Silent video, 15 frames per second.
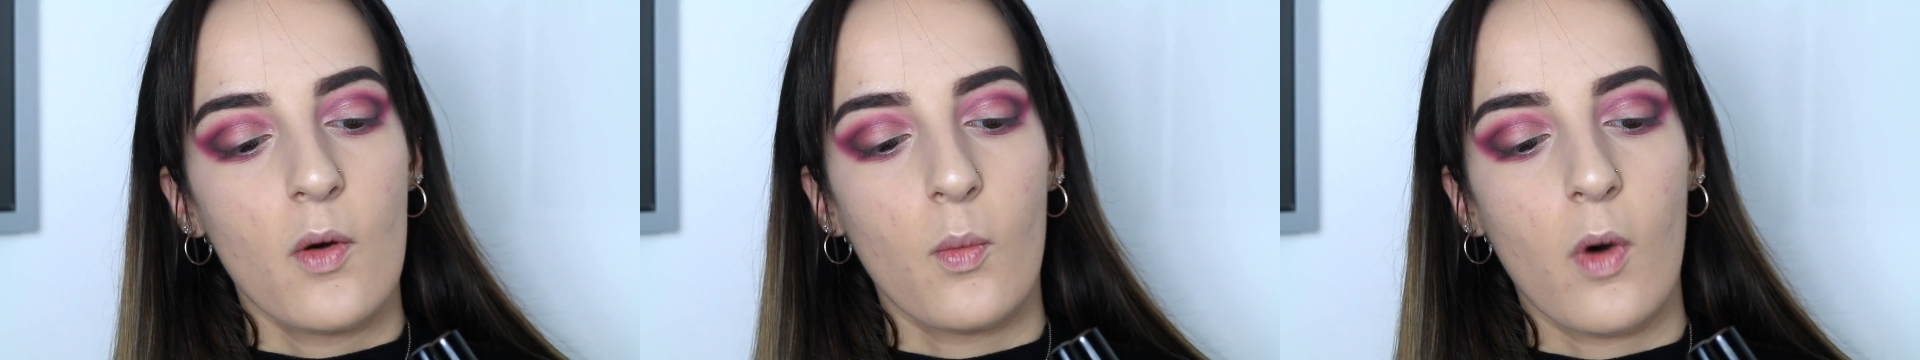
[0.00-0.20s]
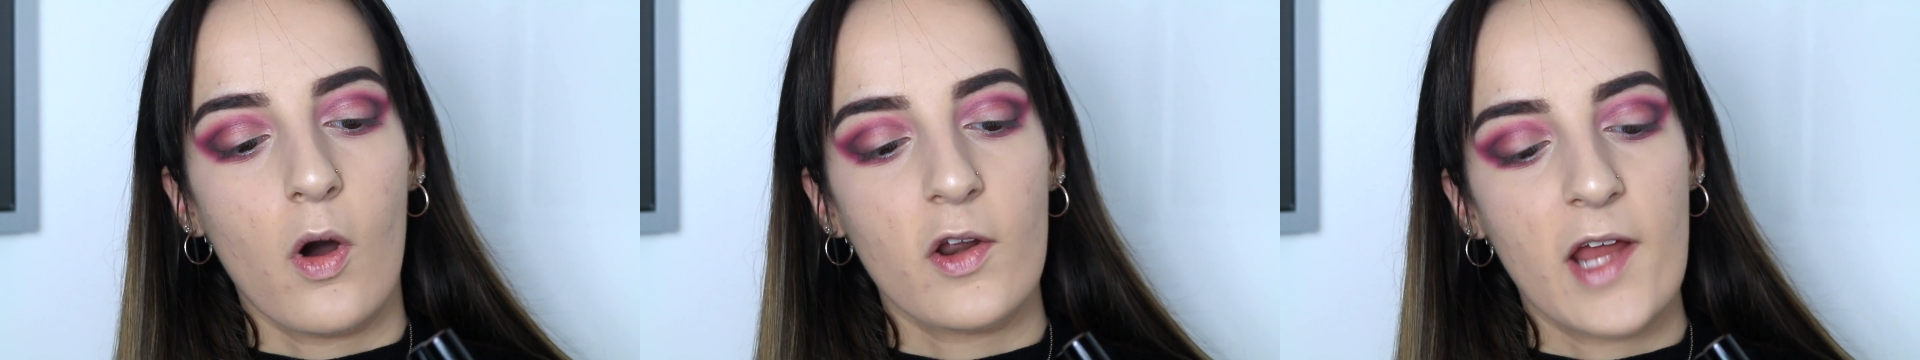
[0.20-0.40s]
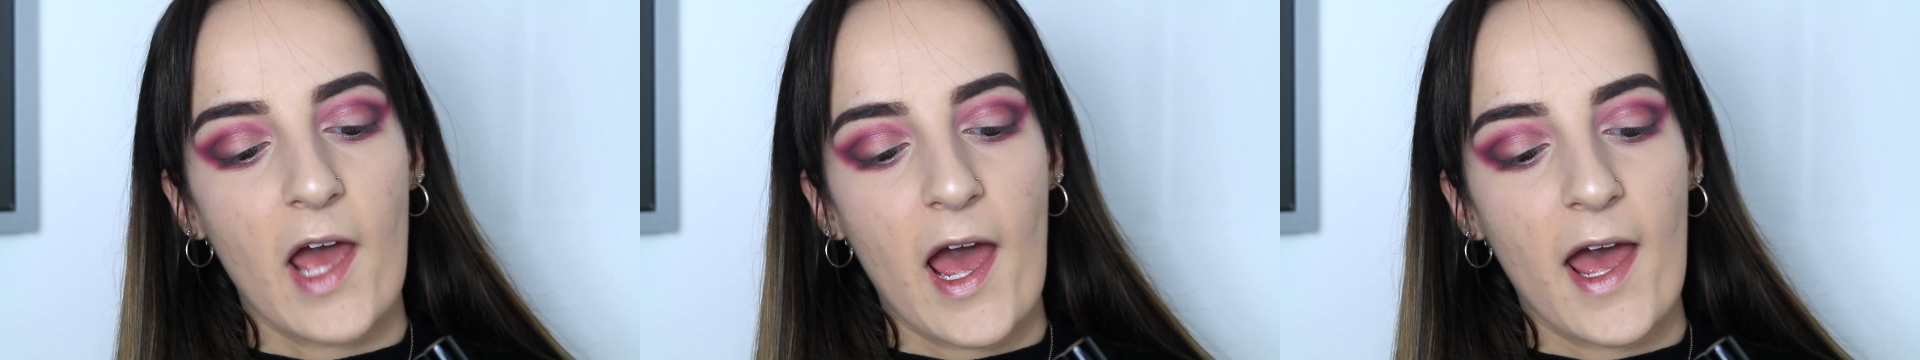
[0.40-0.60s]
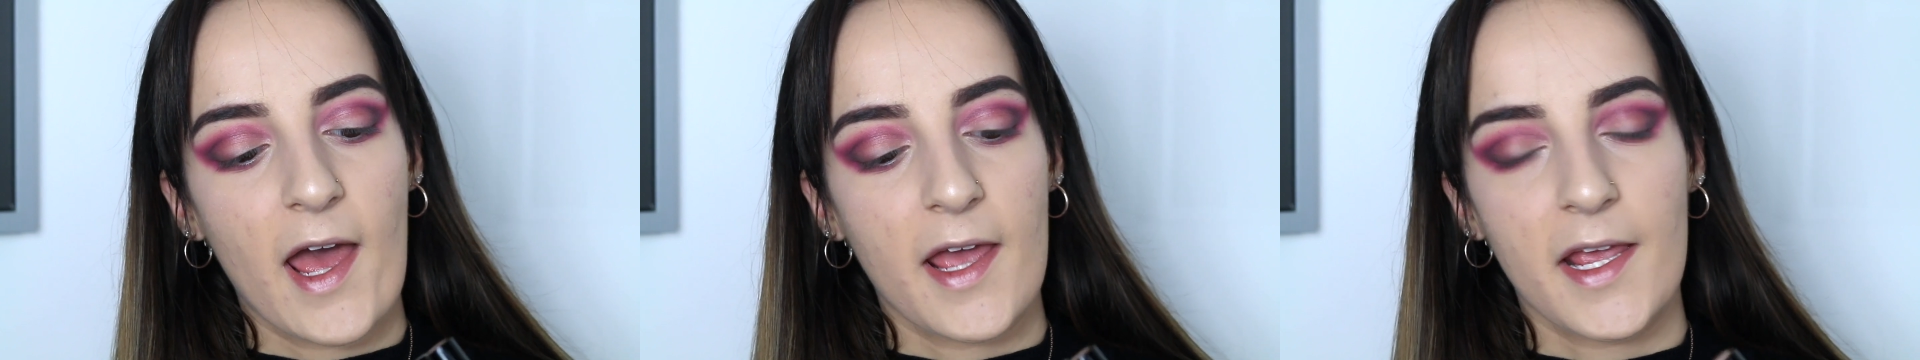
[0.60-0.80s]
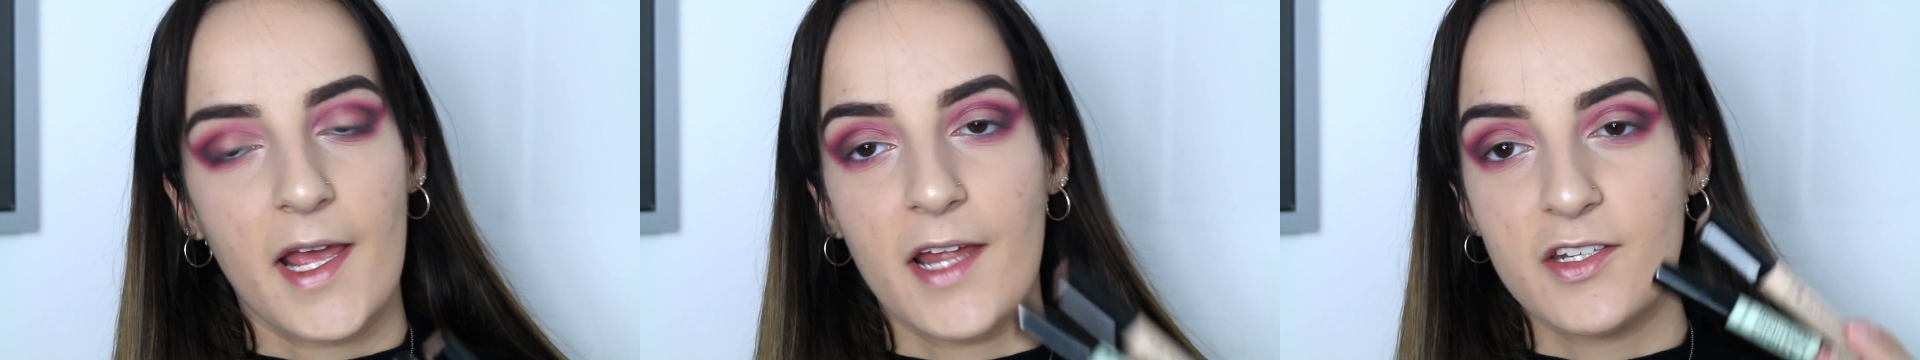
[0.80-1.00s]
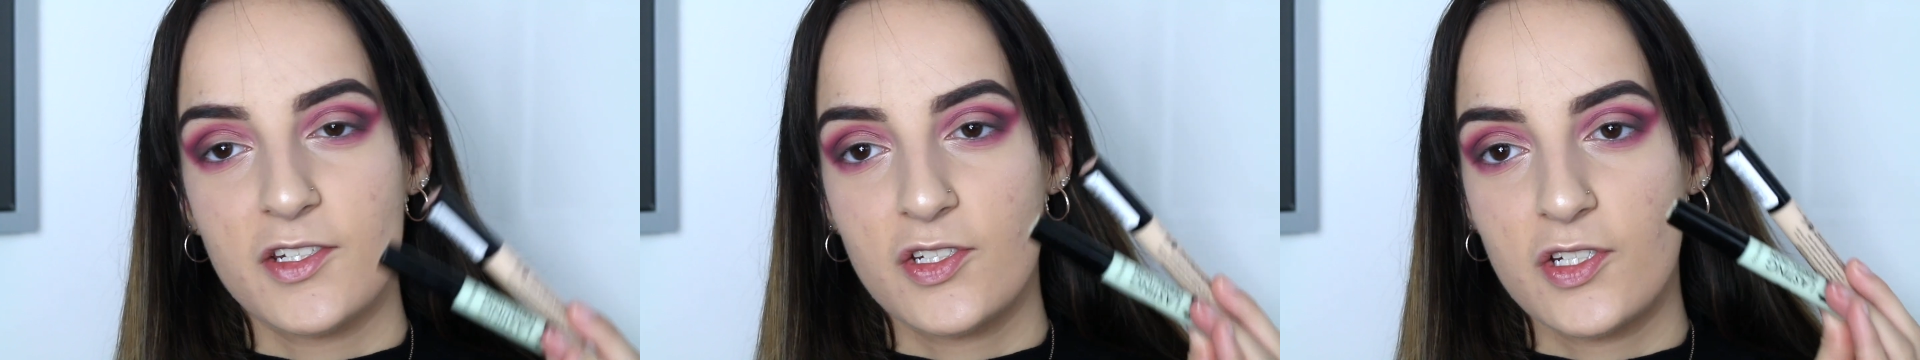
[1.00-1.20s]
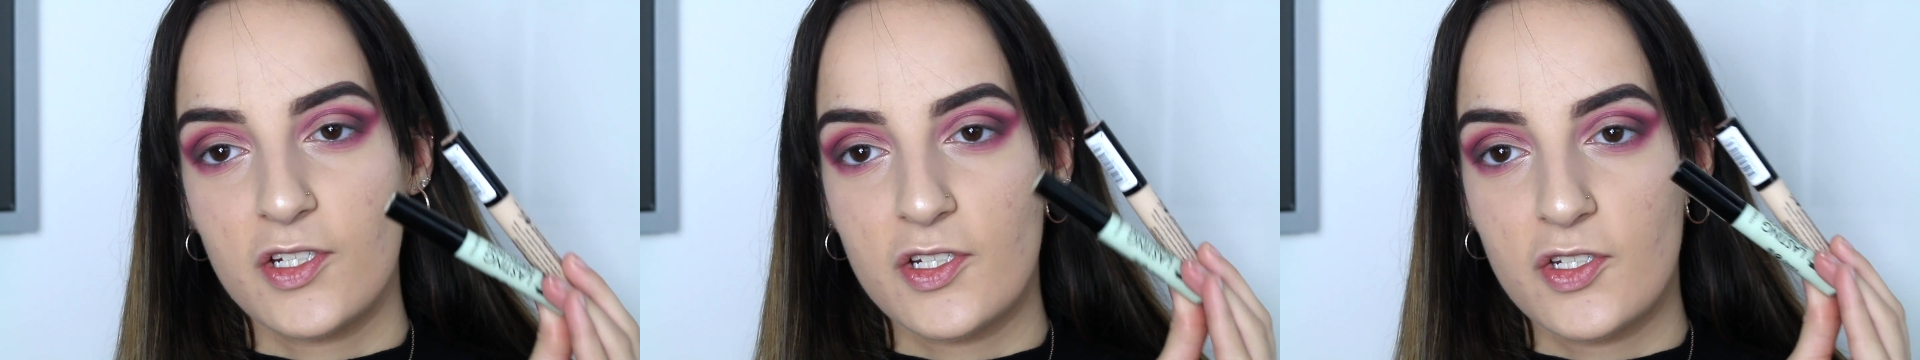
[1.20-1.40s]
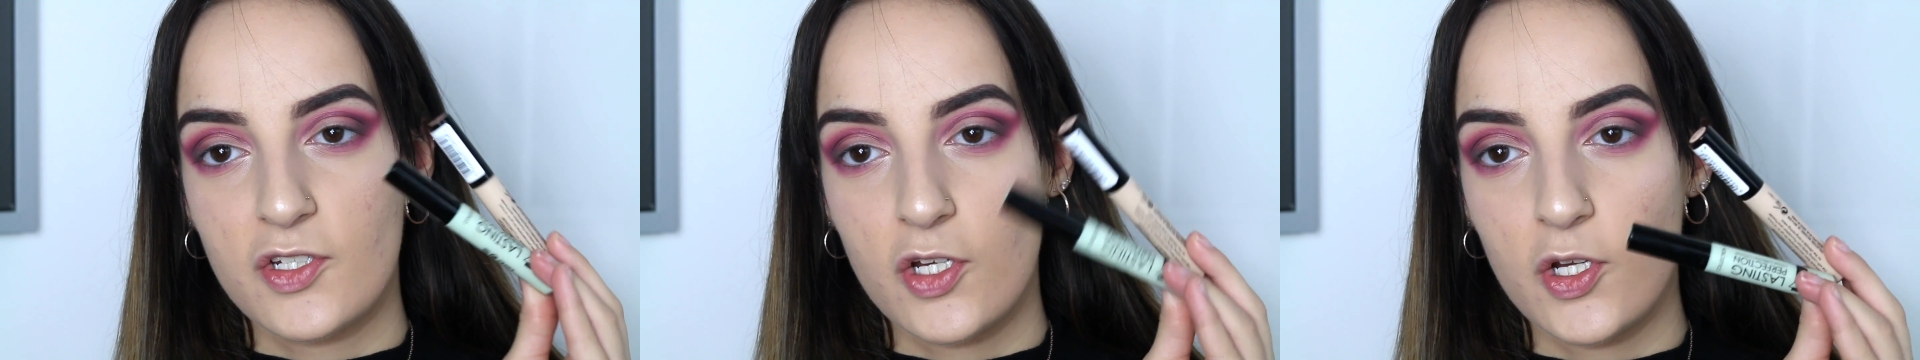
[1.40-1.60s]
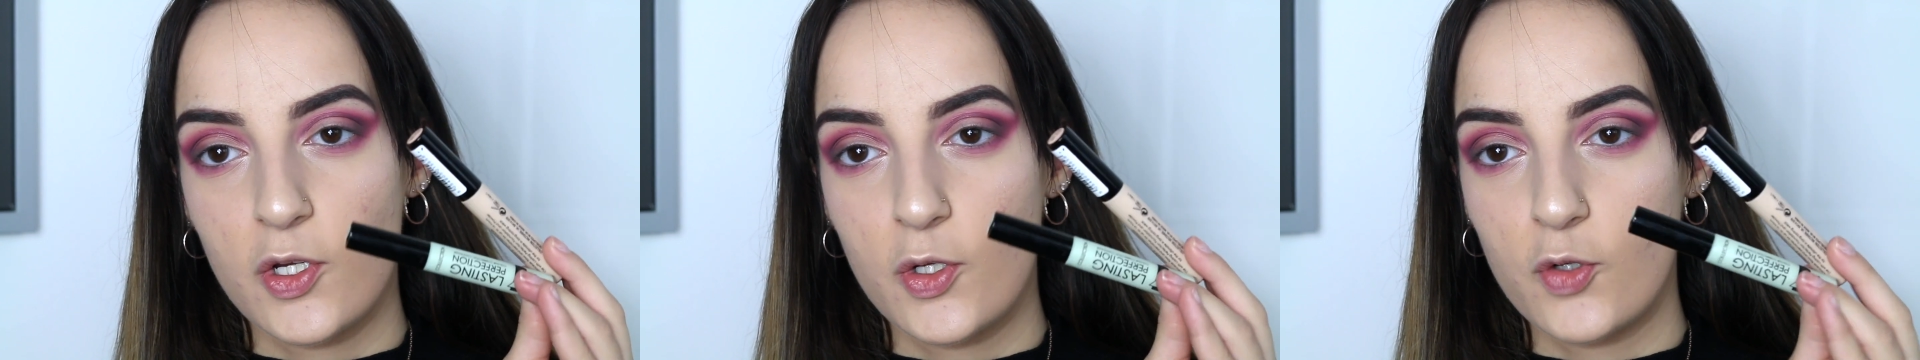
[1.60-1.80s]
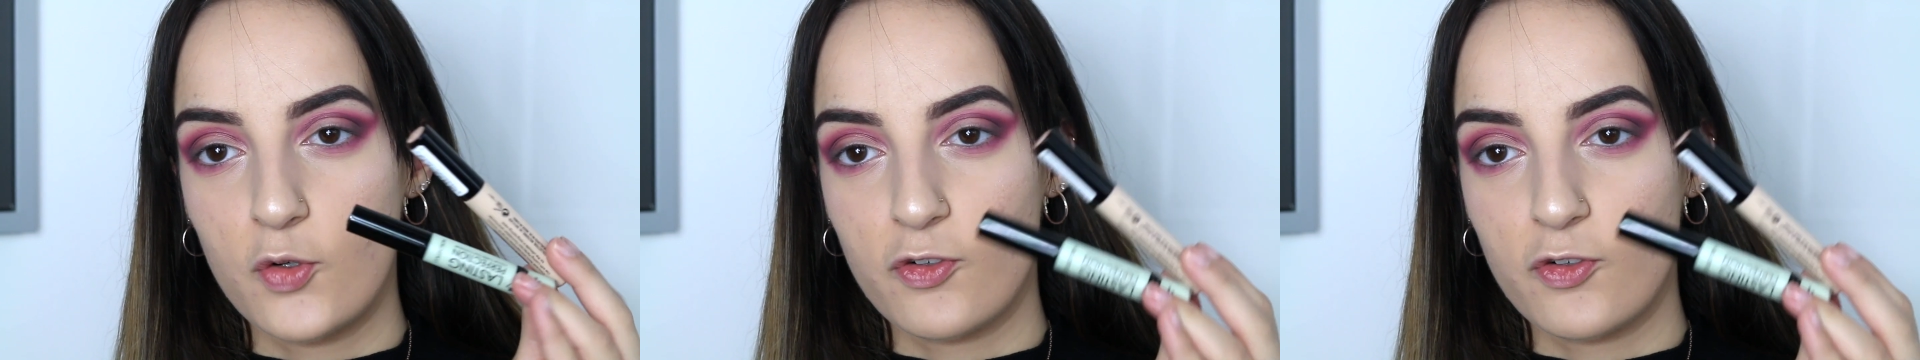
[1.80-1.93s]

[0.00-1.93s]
1A and 2